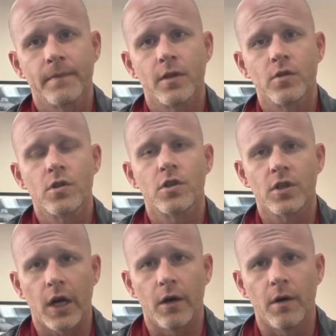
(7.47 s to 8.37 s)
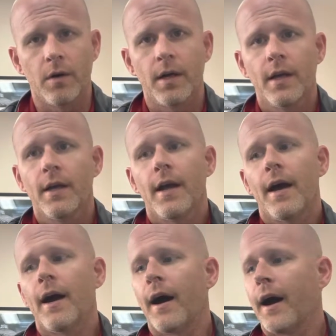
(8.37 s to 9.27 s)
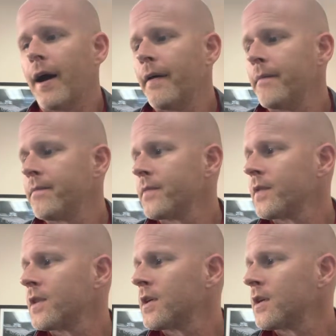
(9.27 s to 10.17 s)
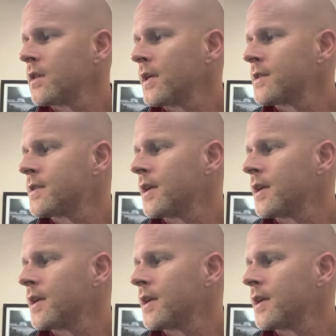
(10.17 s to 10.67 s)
So let's